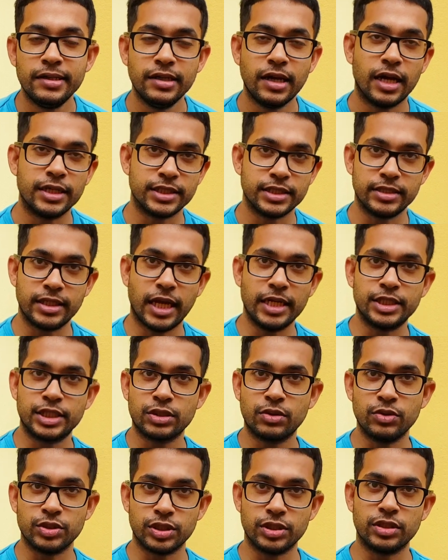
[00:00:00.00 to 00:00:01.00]
as it gets
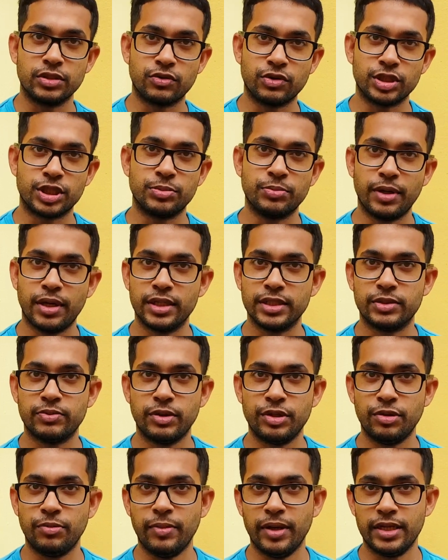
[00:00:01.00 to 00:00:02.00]
closer to Christmas,
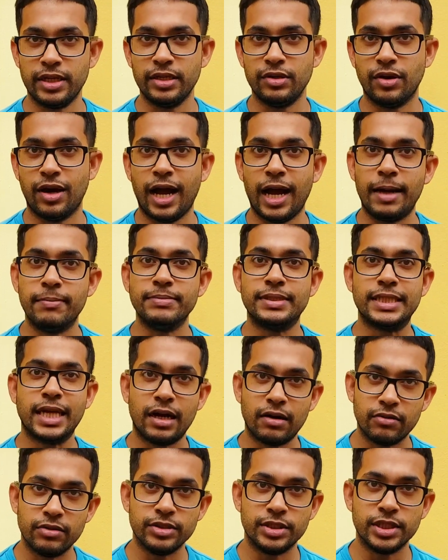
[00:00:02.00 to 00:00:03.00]
when you're making your ham
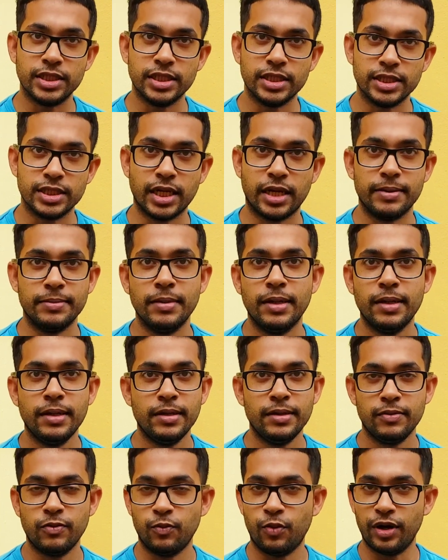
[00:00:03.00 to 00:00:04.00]
sandwiches and
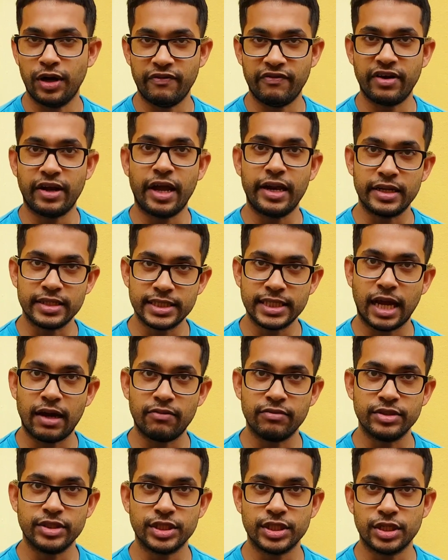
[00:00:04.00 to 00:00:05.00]
whatever kind of
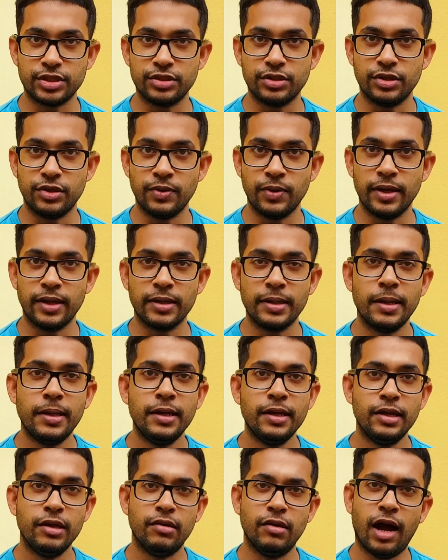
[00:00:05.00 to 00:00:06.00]
sandwiches that you're doing,
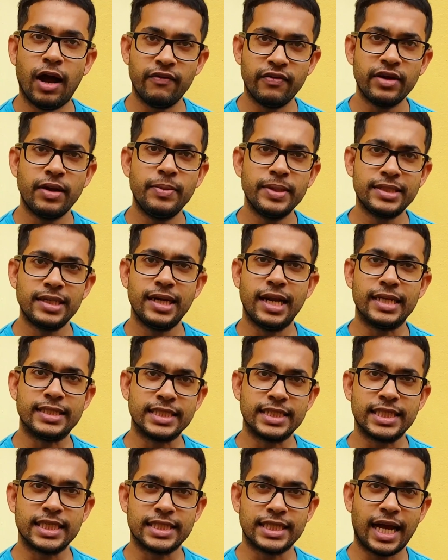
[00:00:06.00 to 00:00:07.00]
having a bit of
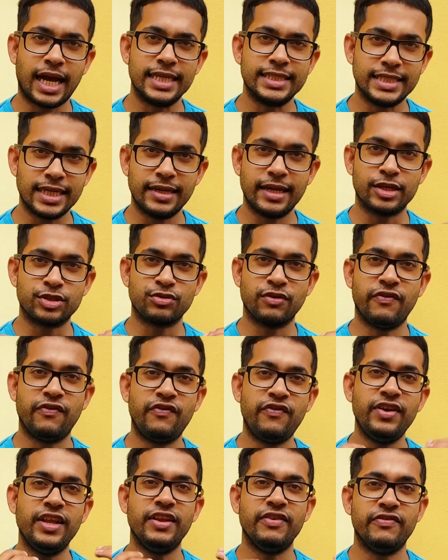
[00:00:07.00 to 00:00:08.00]
lettuce just adds that extra
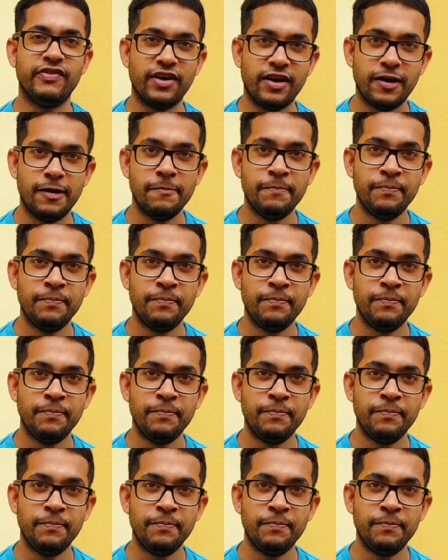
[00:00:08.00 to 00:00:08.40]
flavor.